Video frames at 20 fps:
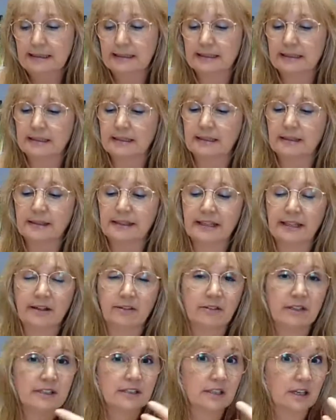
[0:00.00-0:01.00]

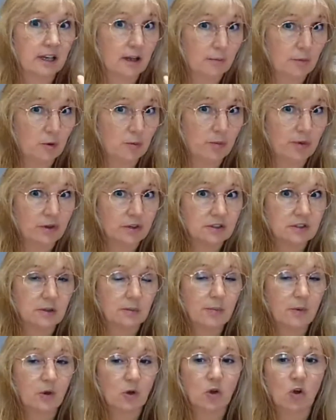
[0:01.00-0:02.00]
There is a
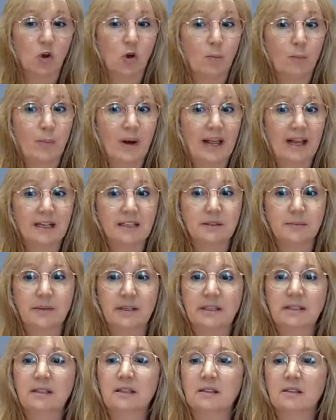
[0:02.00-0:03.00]
Moonbooks book on
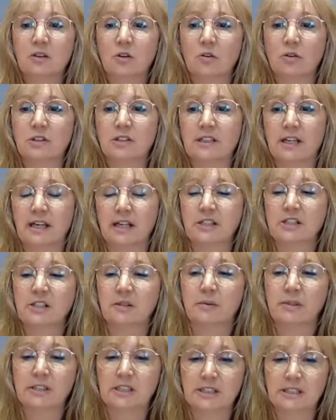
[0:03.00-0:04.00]
blacksmith gods, actually,
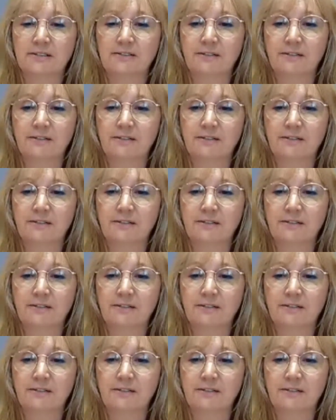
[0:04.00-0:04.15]
which is